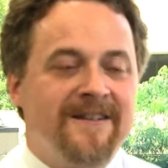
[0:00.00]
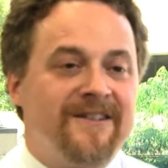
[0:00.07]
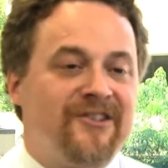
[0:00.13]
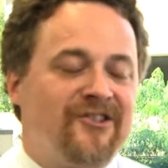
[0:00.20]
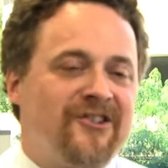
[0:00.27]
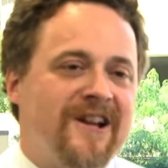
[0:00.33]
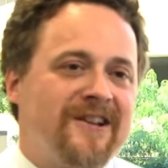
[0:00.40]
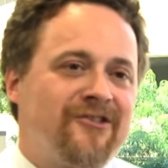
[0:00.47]

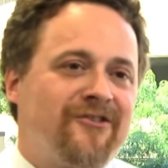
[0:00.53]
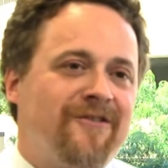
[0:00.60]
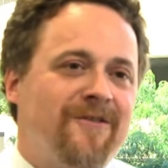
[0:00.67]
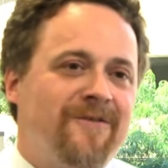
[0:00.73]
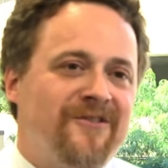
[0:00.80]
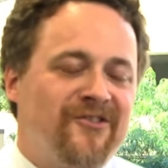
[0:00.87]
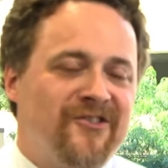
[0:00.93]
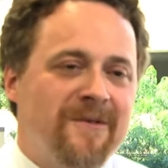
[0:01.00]

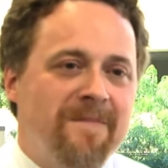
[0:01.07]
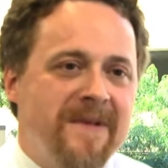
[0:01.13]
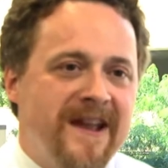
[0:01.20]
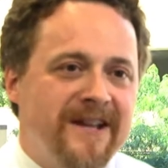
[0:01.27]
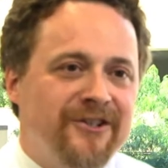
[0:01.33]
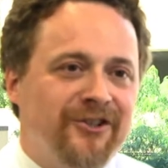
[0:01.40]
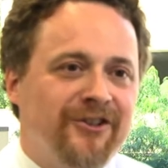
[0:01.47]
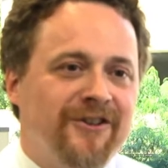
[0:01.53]
Testosterone is the
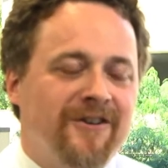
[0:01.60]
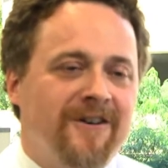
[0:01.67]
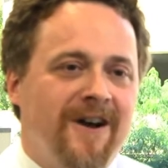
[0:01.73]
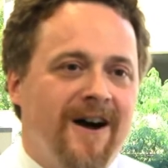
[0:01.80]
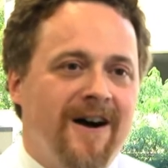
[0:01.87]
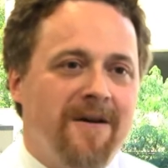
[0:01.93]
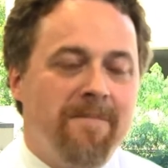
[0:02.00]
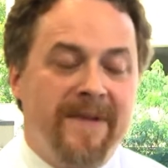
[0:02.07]

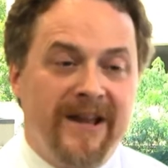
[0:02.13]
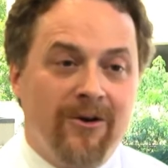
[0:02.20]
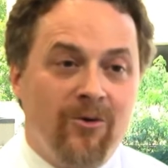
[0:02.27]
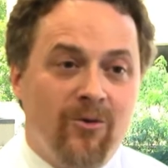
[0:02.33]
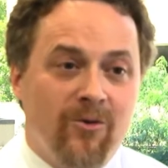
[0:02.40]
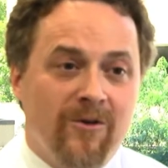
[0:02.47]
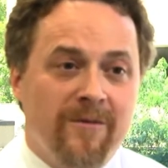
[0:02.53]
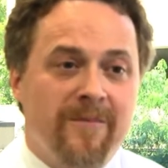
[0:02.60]
major uh,
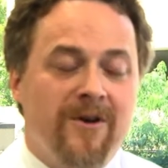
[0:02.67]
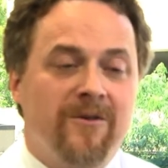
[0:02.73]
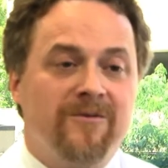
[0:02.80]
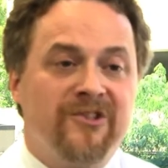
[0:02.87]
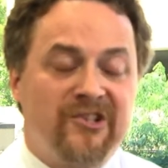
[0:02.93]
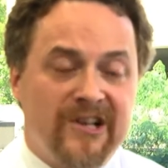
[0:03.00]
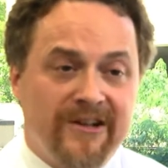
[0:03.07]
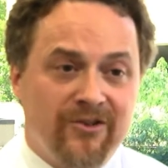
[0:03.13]
male
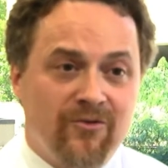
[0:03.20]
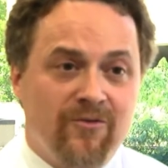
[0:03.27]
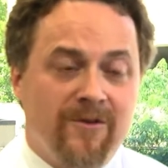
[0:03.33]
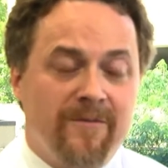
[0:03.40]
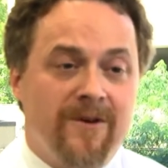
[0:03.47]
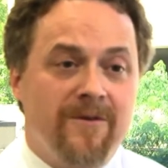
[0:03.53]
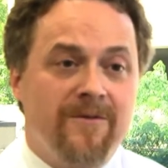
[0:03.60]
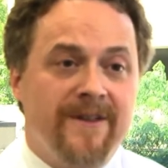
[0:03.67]
hormone, sex
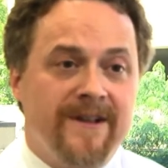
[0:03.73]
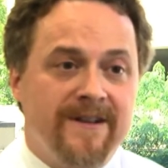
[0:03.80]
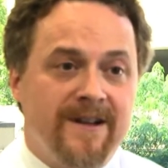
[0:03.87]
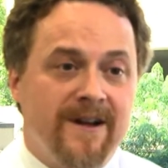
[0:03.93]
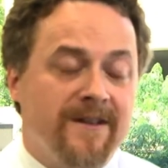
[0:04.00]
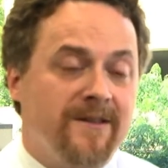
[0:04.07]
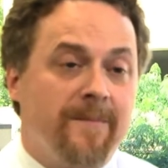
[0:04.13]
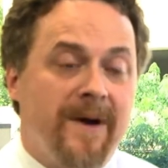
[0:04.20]
hormone that
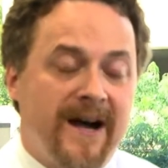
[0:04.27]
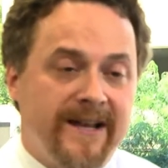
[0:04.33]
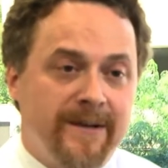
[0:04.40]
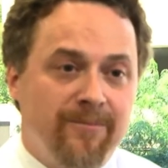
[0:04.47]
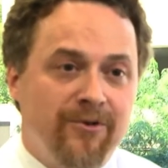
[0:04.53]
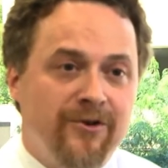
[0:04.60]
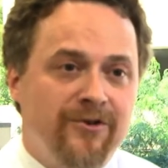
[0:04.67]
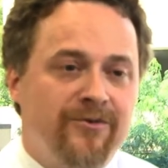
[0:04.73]
uh, the body
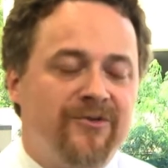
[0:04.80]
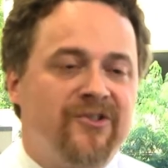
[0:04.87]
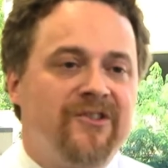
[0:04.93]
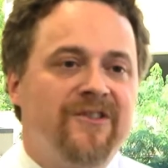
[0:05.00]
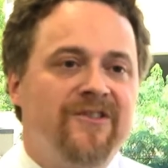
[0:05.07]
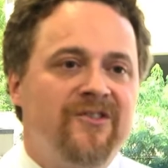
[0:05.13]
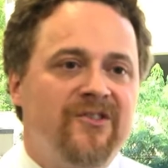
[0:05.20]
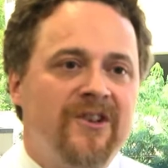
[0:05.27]

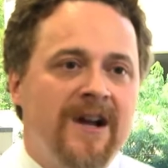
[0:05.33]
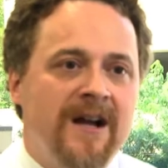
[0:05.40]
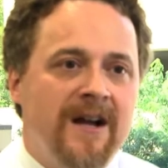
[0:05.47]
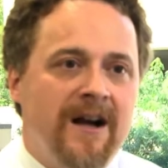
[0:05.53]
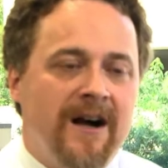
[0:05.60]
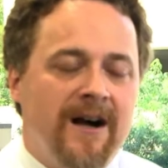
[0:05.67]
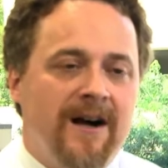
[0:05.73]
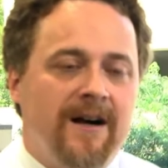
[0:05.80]
produces.
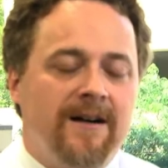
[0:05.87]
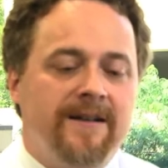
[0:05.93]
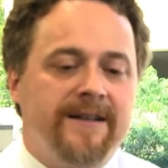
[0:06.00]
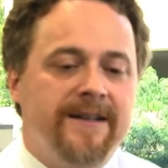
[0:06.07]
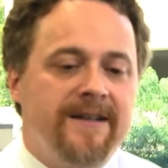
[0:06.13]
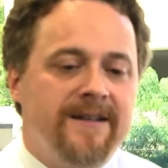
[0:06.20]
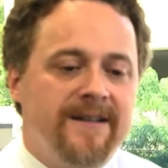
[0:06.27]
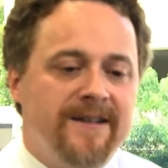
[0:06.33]
Uh,
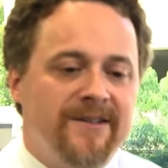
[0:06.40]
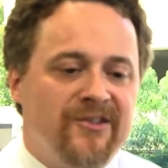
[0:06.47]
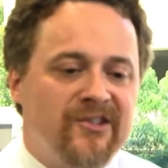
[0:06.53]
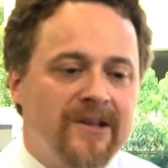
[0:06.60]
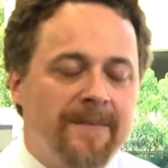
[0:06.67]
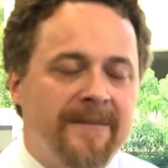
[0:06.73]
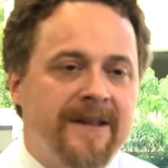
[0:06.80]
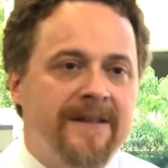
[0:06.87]
it is
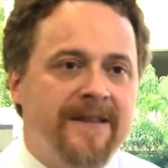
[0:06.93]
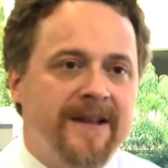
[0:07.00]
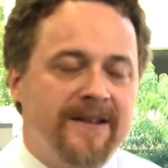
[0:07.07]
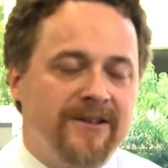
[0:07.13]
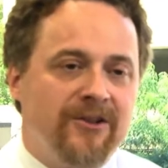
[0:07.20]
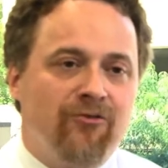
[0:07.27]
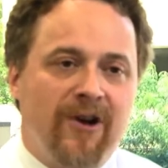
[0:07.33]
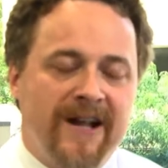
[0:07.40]
something
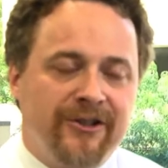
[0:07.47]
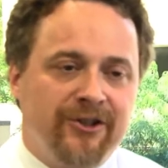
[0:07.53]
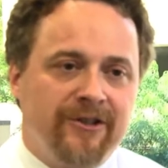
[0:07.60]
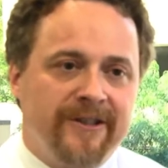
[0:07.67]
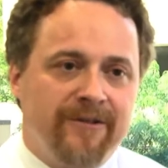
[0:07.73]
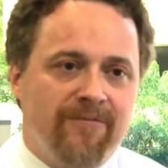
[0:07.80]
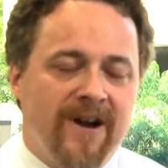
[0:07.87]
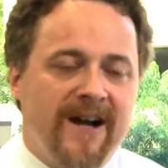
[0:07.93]
that
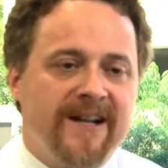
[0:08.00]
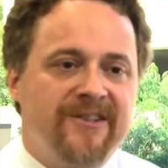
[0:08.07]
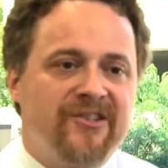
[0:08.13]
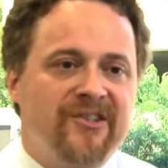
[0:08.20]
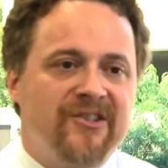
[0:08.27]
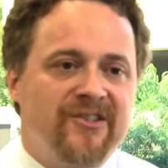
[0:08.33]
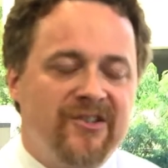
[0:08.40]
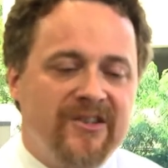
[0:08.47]
gradually
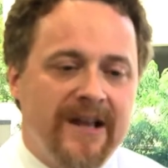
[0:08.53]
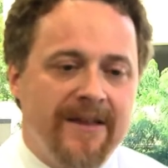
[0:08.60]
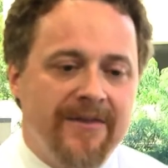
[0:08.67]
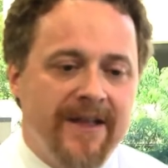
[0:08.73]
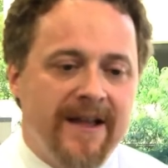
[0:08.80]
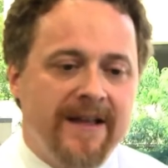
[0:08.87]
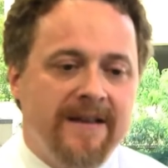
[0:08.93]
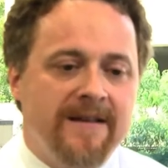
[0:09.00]
rises and
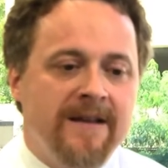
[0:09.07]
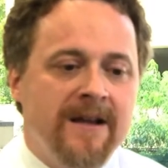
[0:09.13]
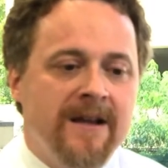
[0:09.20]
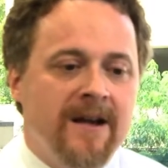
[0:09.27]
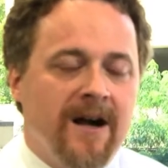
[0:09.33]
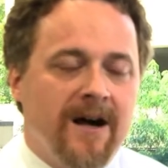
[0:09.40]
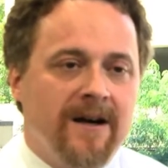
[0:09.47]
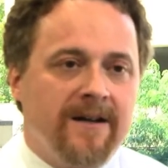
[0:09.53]
then
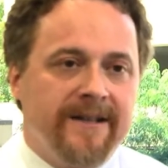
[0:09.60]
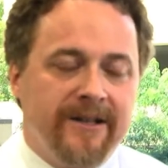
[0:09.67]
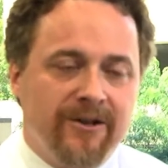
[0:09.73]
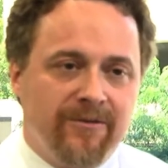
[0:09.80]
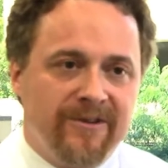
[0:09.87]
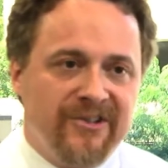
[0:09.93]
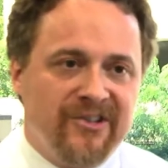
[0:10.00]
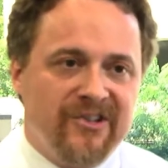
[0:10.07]
uh,
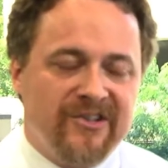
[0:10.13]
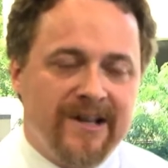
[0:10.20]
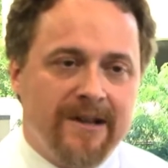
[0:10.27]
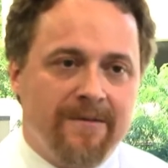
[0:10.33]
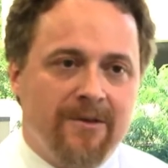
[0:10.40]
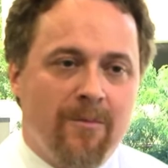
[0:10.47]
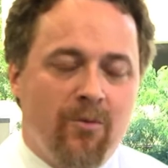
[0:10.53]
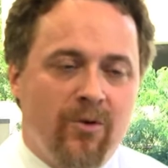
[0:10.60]
increases
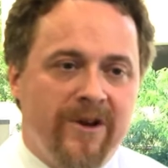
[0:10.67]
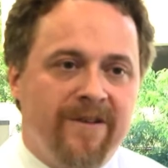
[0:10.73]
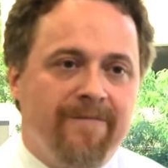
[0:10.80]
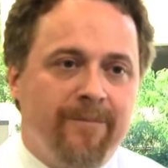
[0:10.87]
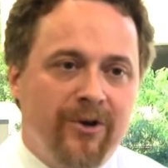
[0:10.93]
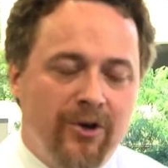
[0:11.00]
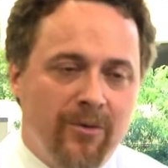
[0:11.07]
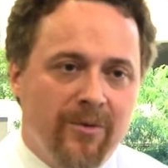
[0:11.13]
at the point
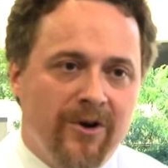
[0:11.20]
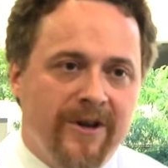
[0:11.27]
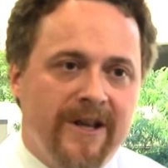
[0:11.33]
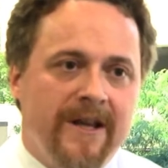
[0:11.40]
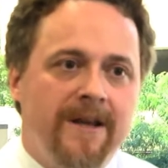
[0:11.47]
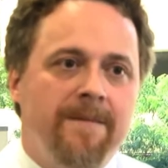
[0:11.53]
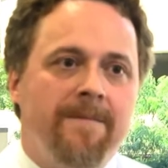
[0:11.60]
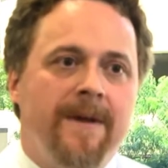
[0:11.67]
of
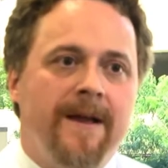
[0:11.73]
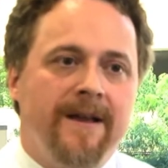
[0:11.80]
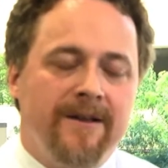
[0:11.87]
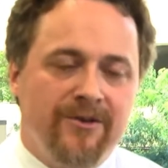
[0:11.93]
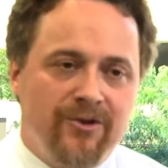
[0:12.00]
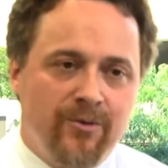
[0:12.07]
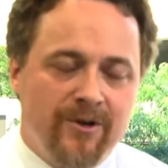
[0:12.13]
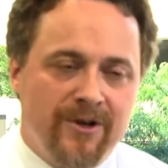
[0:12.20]
puberty
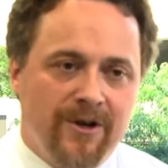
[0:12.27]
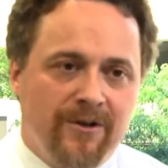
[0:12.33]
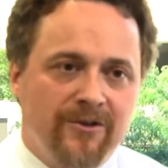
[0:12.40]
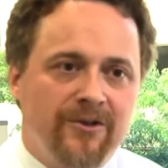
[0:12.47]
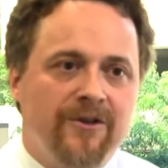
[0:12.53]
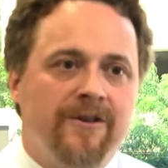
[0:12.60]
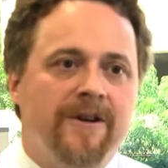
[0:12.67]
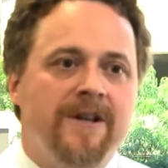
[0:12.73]
into
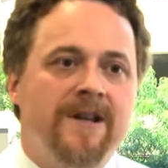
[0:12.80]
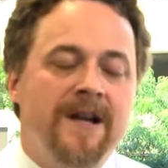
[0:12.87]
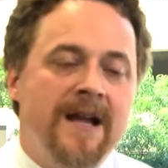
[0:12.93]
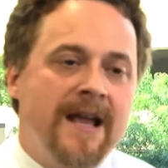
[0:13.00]
adulthood,